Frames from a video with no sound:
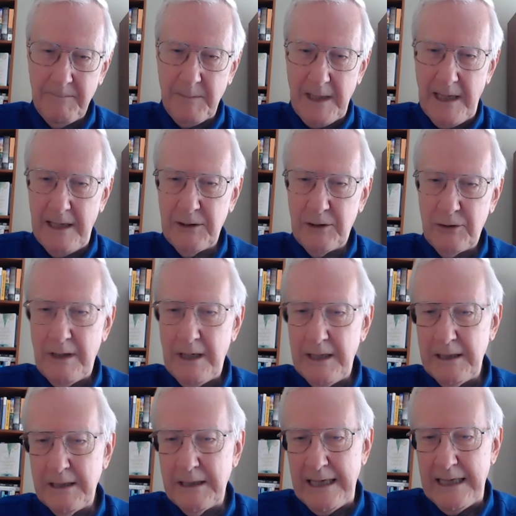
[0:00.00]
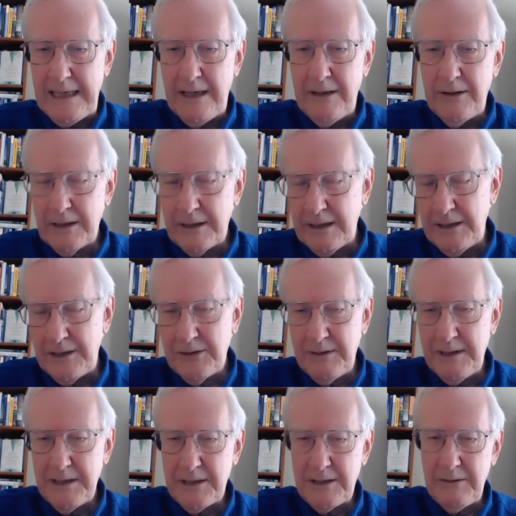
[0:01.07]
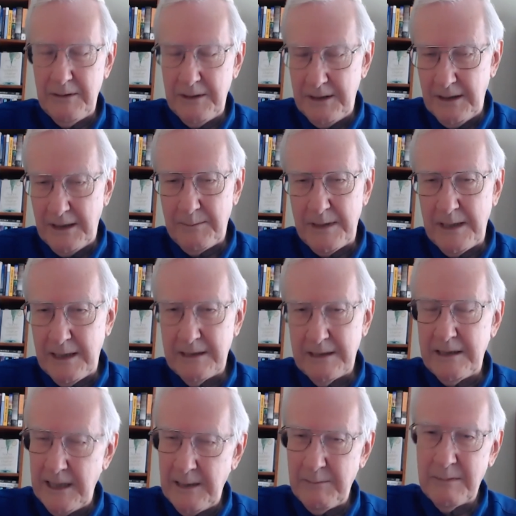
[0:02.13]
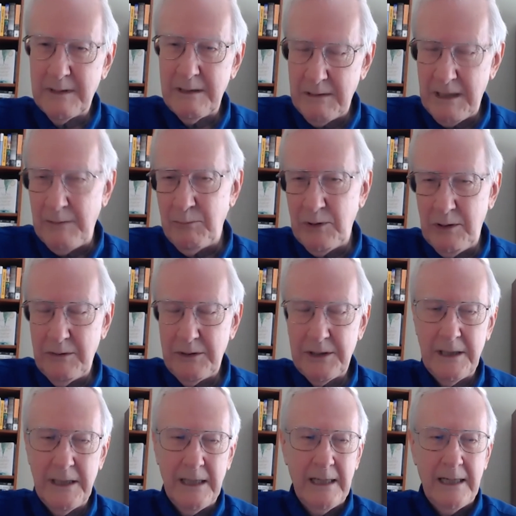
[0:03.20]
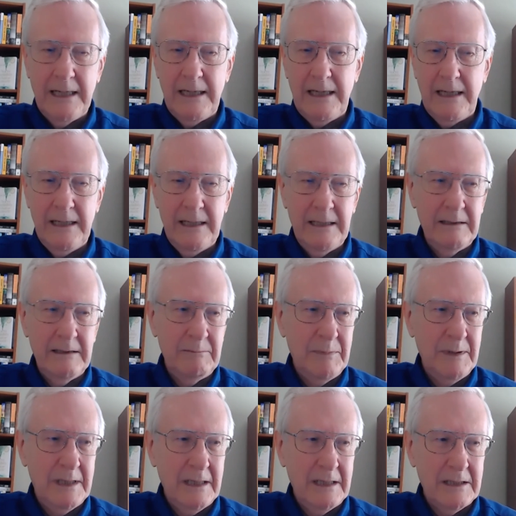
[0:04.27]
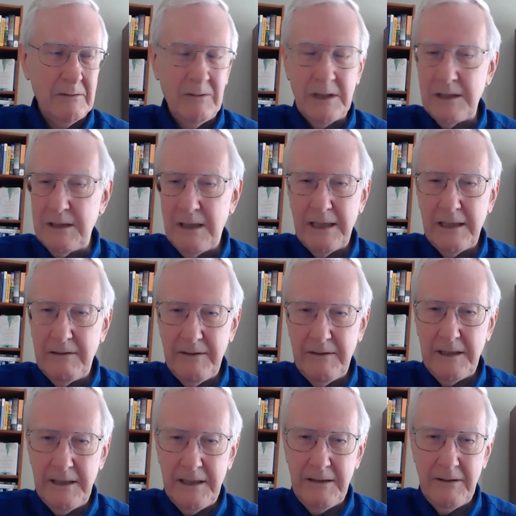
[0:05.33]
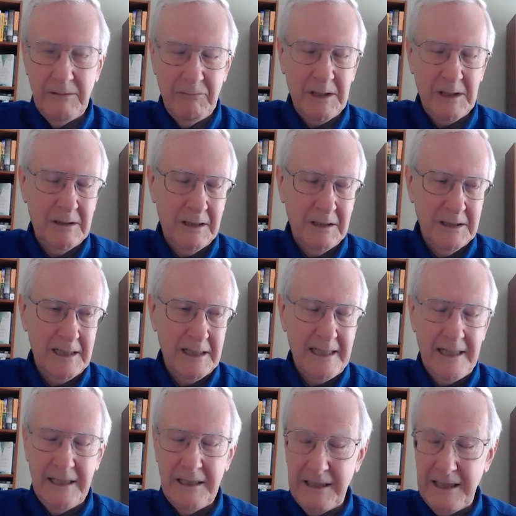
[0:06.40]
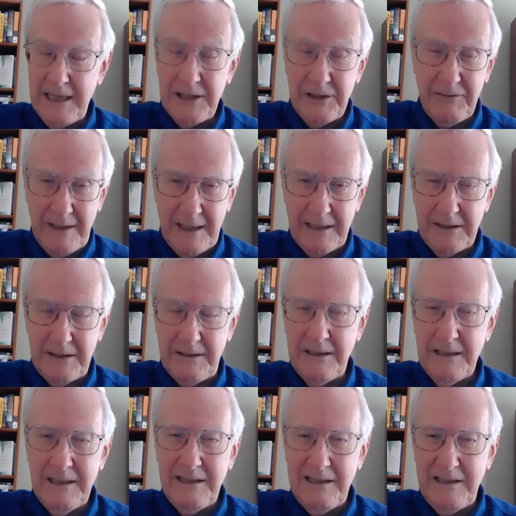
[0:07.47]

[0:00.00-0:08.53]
and try to get other countries to adopt that same approach. And because it was not invented here, we called it the NIH factor, the